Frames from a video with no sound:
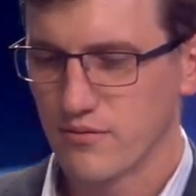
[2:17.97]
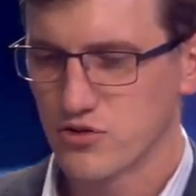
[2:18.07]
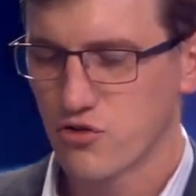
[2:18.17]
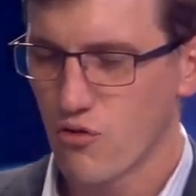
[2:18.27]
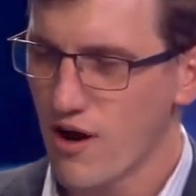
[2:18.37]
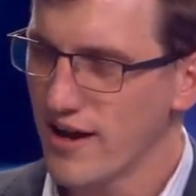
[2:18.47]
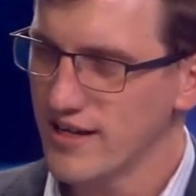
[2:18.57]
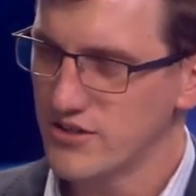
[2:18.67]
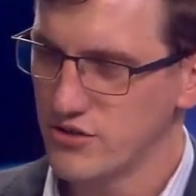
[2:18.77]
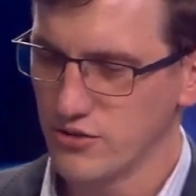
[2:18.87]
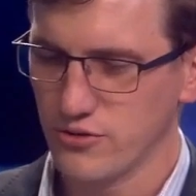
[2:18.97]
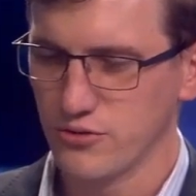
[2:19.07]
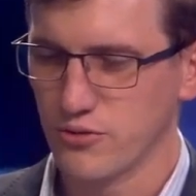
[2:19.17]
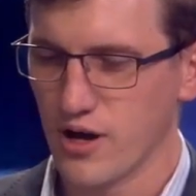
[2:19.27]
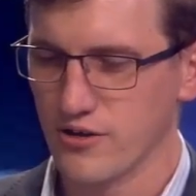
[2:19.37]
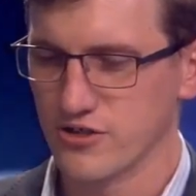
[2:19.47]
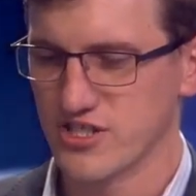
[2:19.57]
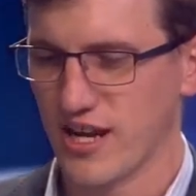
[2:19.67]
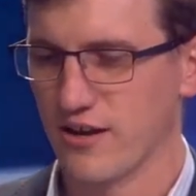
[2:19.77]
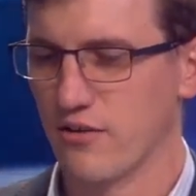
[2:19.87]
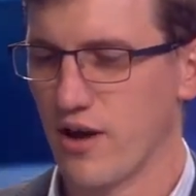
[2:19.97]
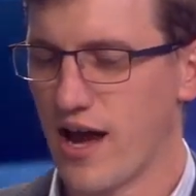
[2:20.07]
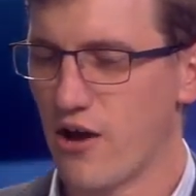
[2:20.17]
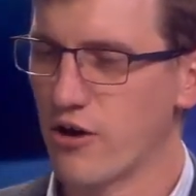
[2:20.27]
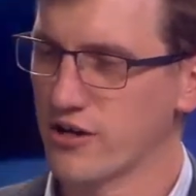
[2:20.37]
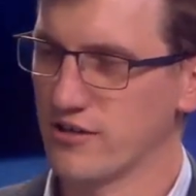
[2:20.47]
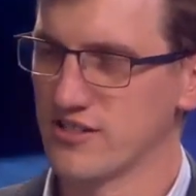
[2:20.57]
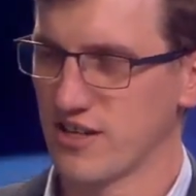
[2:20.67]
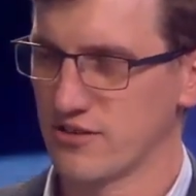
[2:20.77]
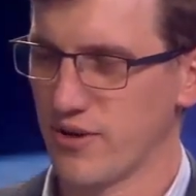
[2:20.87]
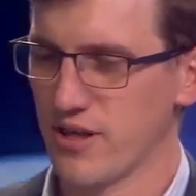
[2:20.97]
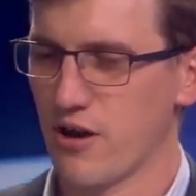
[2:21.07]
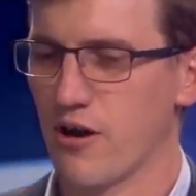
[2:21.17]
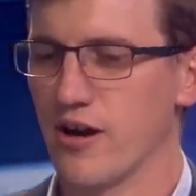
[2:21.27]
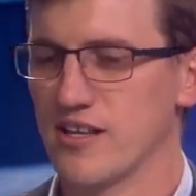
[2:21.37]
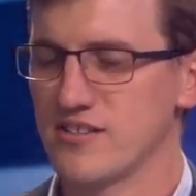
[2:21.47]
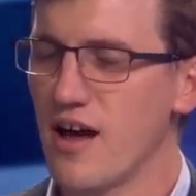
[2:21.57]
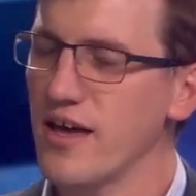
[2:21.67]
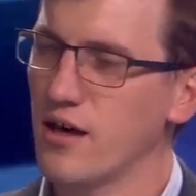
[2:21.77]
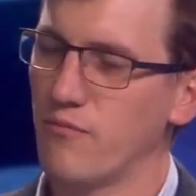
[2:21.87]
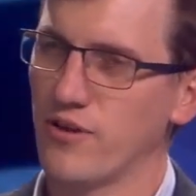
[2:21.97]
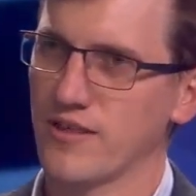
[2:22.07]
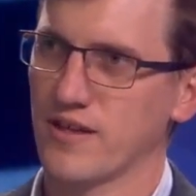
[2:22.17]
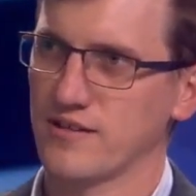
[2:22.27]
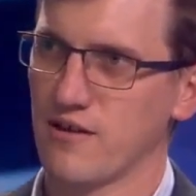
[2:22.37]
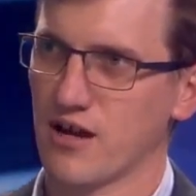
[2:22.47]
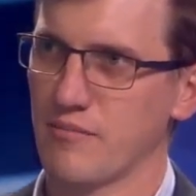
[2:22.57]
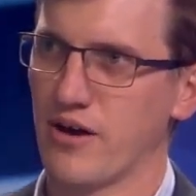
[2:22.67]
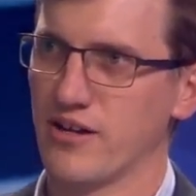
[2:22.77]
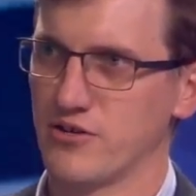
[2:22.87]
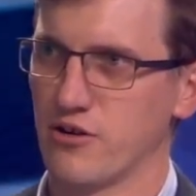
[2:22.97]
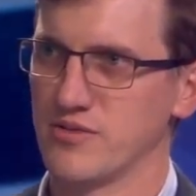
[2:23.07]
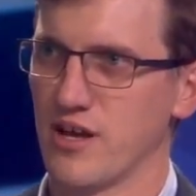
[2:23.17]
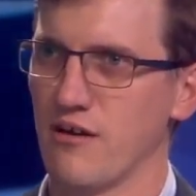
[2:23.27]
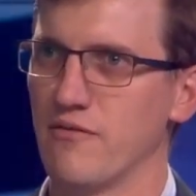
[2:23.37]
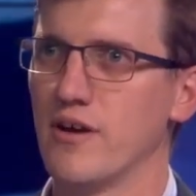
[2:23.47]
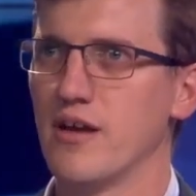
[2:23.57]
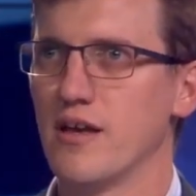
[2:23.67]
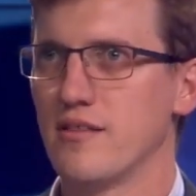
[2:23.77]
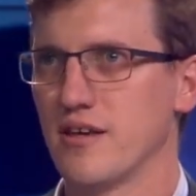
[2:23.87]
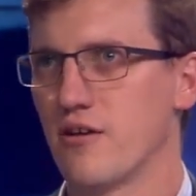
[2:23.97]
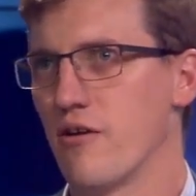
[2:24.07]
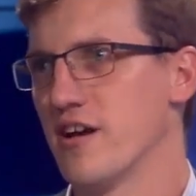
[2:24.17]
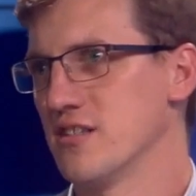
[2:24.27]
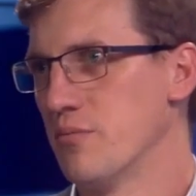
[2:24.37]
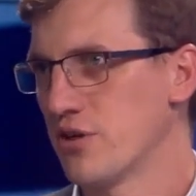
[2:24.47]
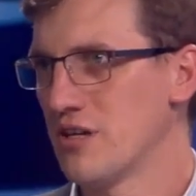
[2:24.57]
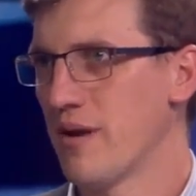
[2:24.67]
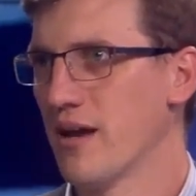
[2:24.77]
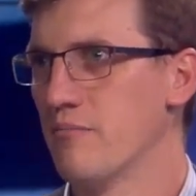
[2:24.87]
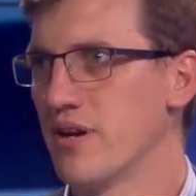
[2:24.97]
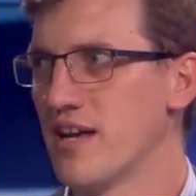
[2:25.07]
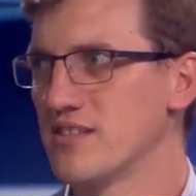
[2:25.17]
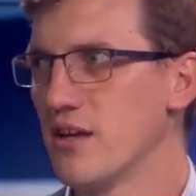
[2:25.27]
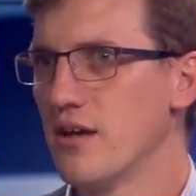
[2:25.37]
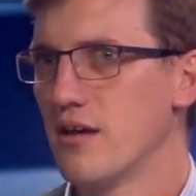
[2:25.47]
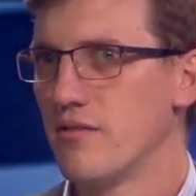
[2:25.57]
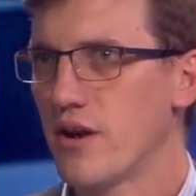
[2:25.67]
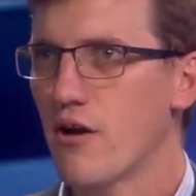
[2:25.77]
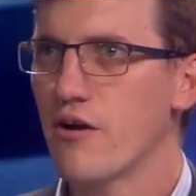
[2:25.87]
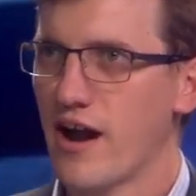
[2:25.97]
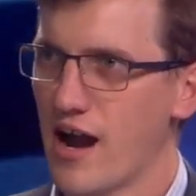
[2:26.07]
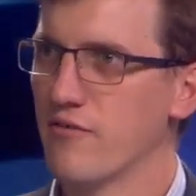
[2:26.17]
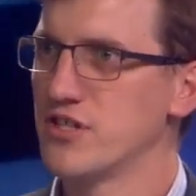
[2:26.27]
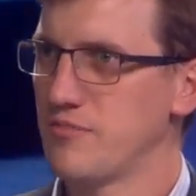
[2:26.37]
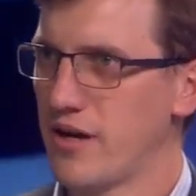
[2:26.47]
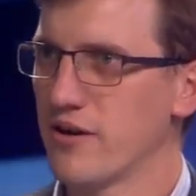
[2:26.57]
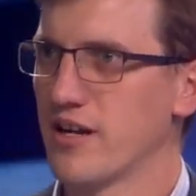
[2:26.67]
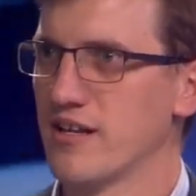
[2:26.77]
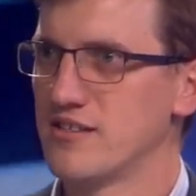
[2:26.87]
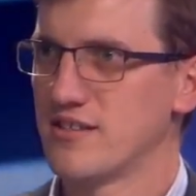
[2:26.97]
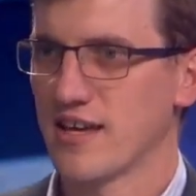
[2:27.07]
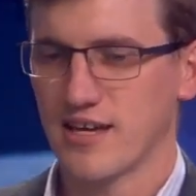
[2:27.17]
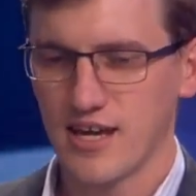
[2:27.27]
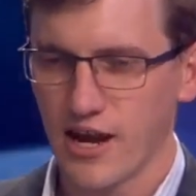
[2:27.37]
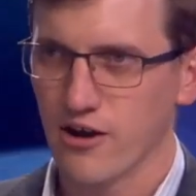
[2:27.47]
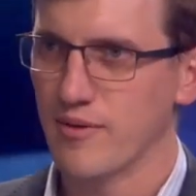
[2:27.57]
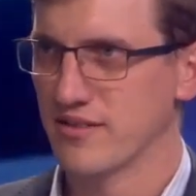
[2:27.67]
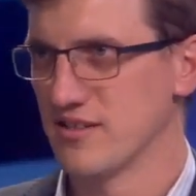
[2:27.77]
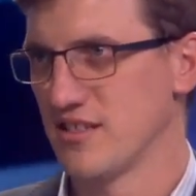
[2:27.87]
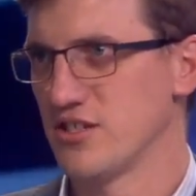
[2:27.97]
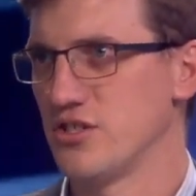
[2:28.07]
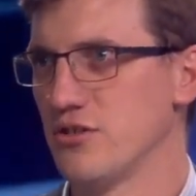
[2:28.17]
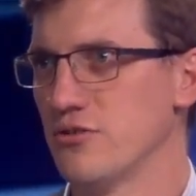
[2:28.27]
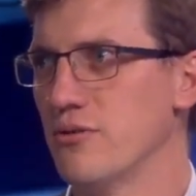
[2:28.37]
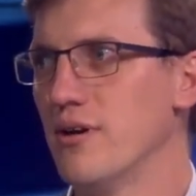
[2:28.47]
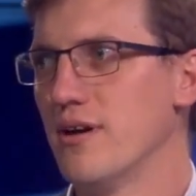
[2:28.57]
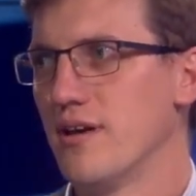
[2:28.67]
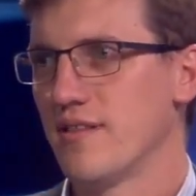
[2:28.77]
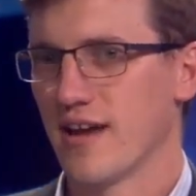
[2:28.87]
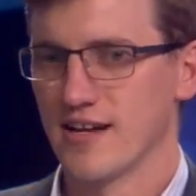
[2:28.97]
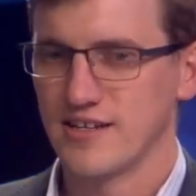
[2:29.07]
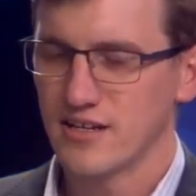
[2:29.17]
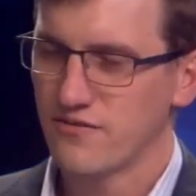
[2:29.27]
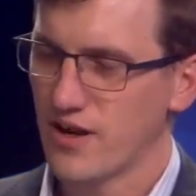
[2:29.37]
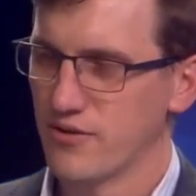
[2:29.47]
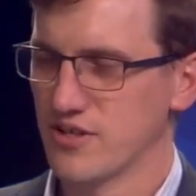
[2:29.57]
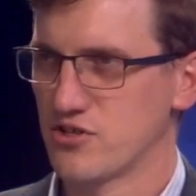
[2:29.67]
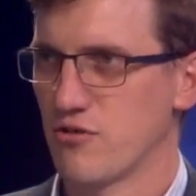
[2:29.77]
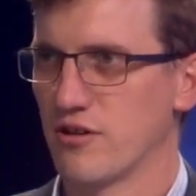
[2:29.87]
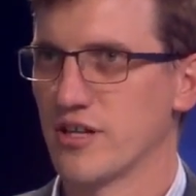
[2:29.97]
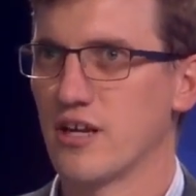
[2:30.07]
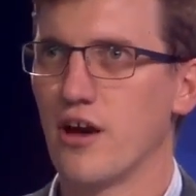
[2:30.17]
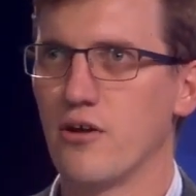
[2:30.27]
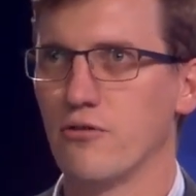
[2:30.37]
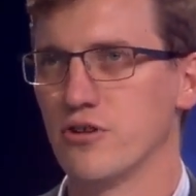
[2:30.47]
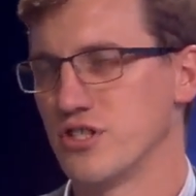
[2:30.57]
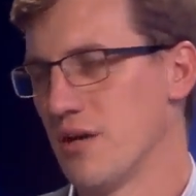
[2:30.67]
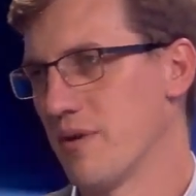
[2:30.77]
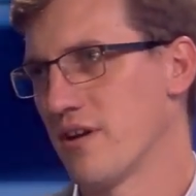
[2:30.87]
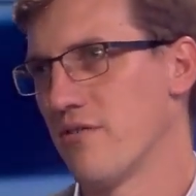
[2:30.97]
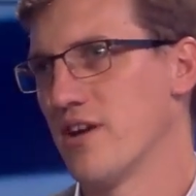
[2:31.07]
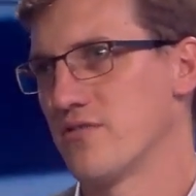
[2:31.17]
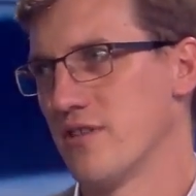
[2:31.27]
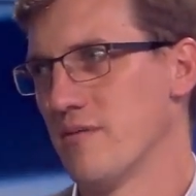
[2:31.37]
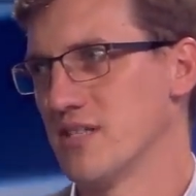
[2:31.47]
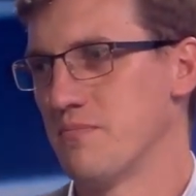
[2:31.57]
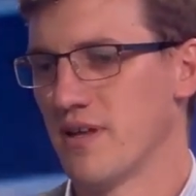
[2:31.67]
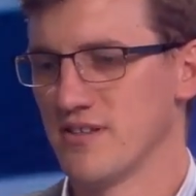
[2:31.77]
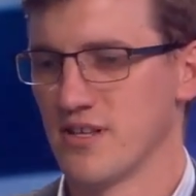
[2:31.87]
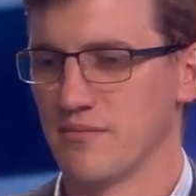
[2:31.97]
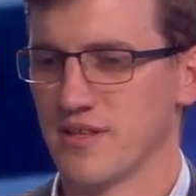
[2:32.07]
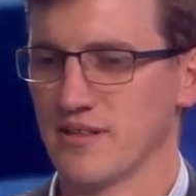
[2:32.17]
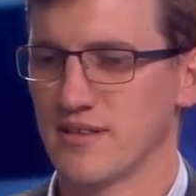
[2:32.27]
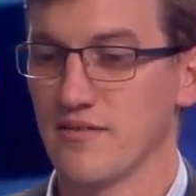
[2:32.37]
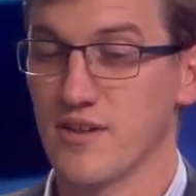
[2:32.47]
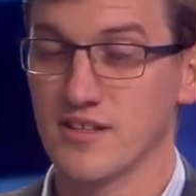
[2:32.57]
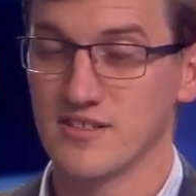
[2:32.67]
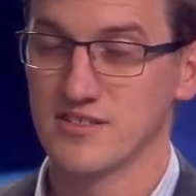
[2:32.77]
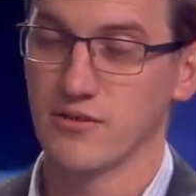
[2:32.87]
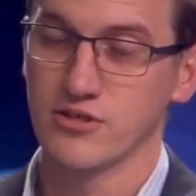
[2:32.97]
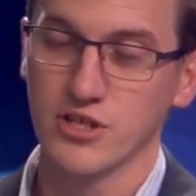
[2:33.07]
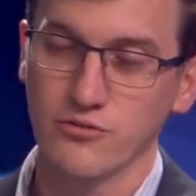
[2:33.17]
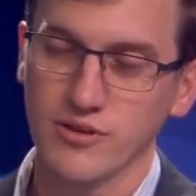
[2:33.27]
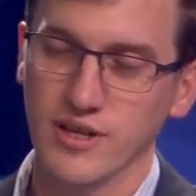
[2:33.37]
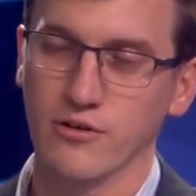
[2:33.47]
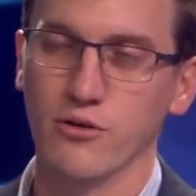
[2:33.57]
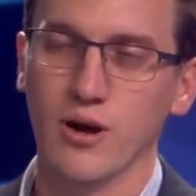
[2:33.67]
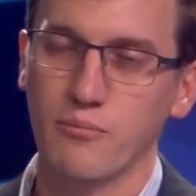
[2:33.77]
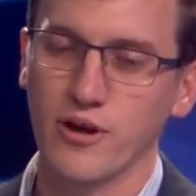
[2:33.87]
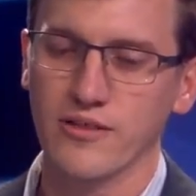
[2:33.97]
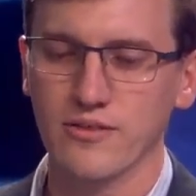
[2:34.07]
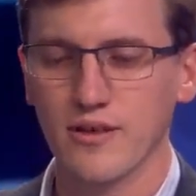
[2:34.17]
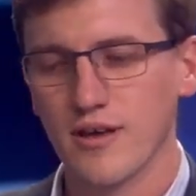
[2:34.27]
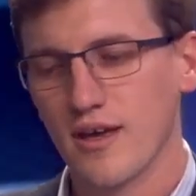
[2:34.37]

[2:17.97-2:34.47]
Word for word: trying to understand how our gun laws got the way they are, it's not helpful, I think, to talk about it in terms of the N R A as a boogeyman, but as there are average Americans that care about this issue. They identify with it strongly. Gun ownership and gun rights for them has been something that they've done since they were children, they grew up with.